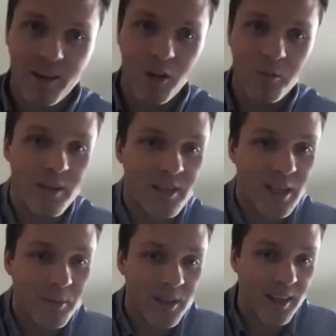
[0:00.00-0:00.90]
open things
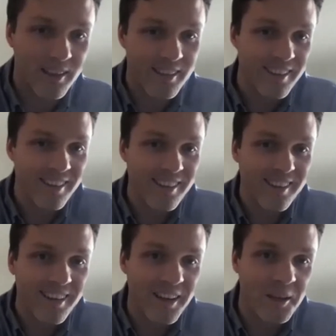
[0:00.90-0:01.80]
up again?
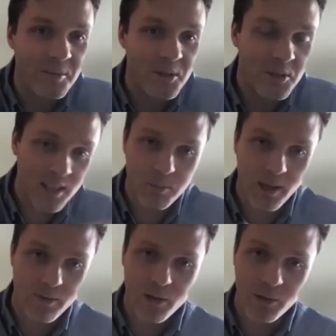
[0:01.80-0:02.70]
Do you use
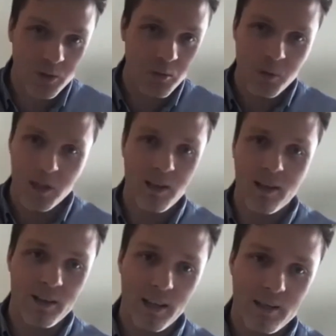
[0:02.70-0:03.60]
behaviors, or do we
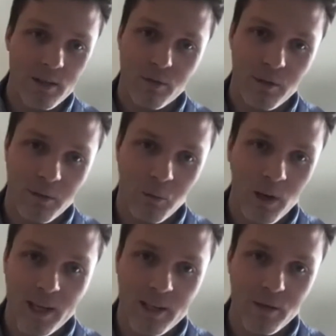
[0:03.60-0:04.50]
learn like different
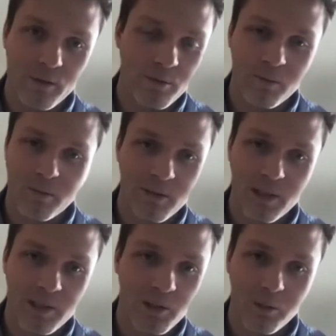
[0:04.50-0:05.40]
ways of
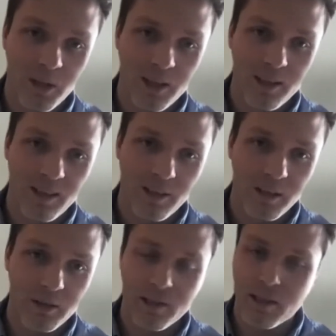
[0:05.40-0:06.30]
decision making?
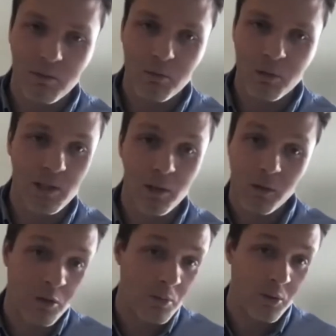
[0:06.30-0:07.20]
Like, does it look
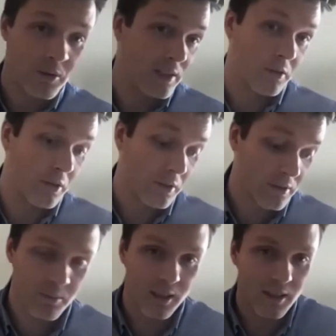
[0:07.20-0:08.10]
human or does it not?
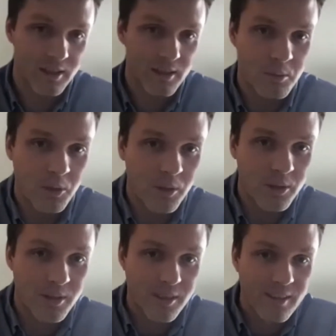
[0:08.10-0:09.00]
I guess is my question.